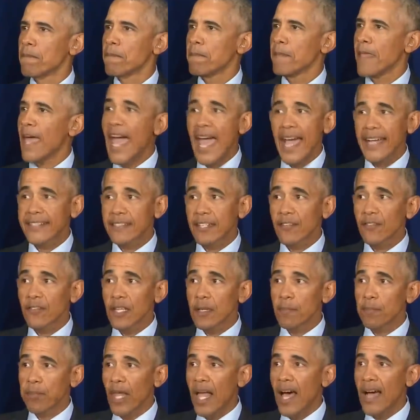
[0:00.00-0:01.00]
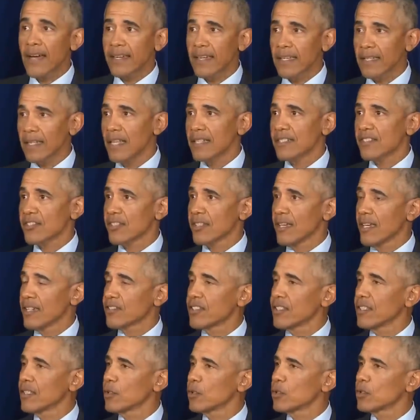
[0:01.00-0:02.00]
actively blocking
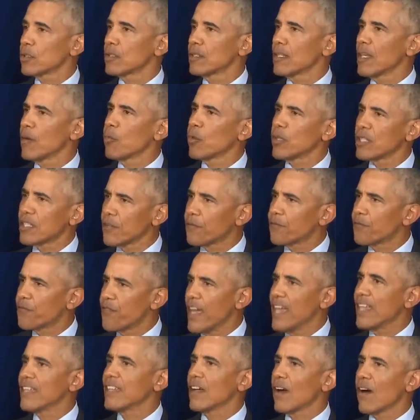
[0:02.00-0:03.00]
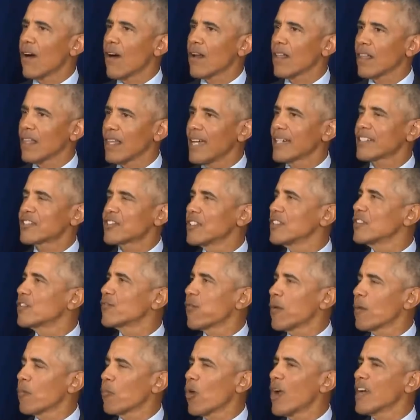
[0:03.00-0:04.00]
legislation that, that would defend our elections
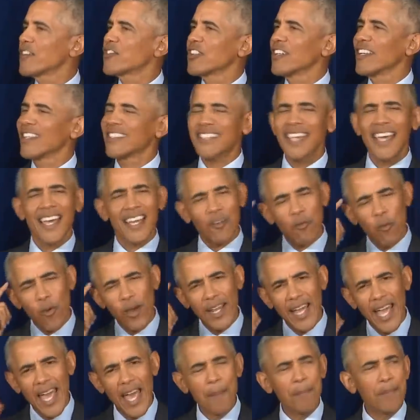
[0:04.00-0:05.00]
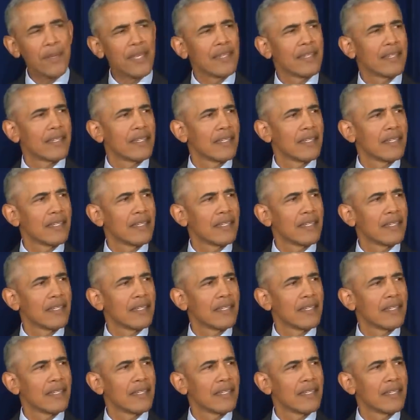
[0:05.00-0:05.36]
from Russian attack. What happened?